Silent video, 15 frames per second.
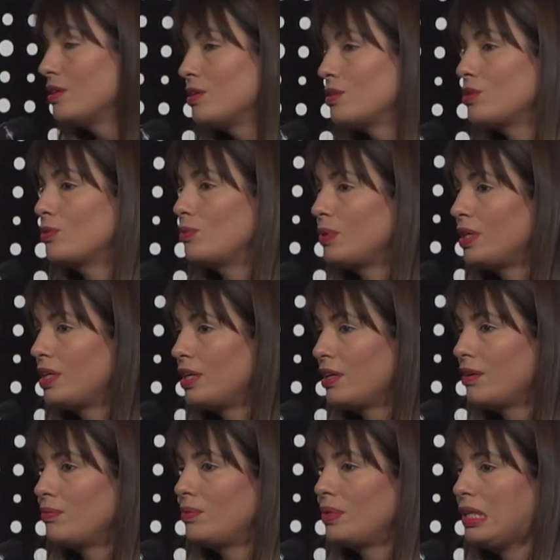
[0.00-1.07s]
So we
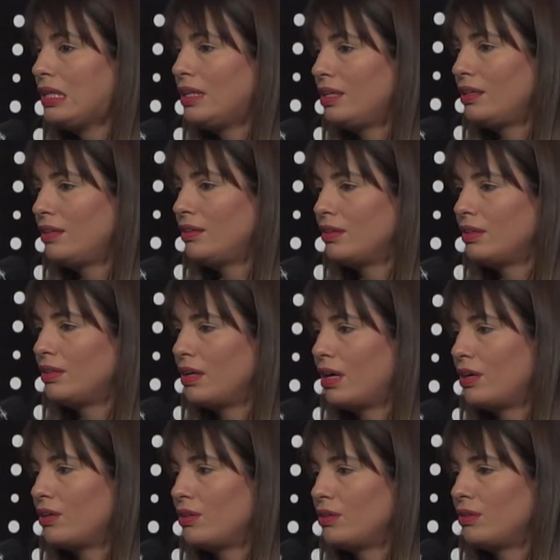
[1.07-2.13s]
have really
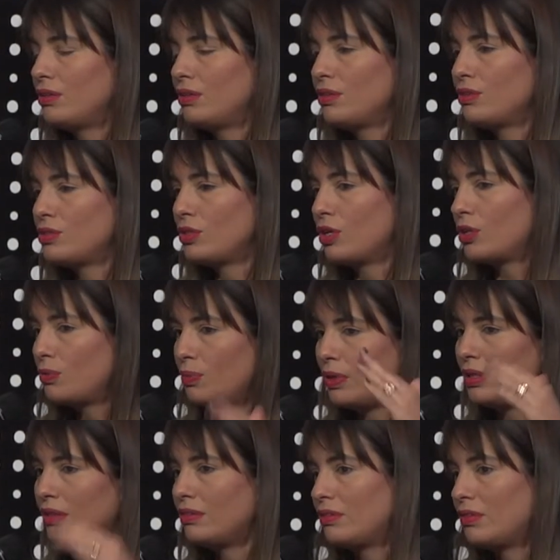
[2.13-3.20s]
our stock
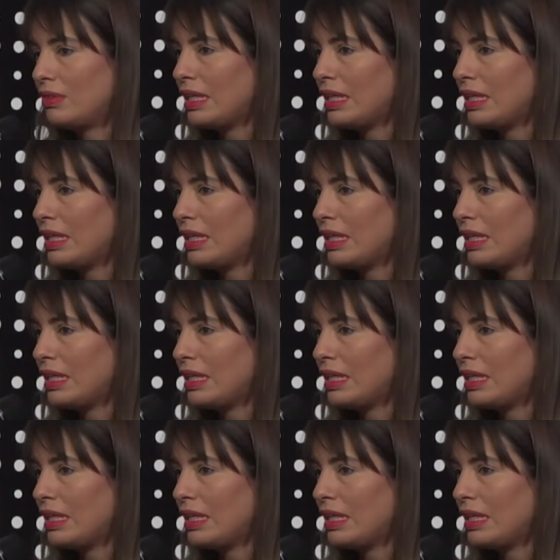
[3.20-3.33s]
went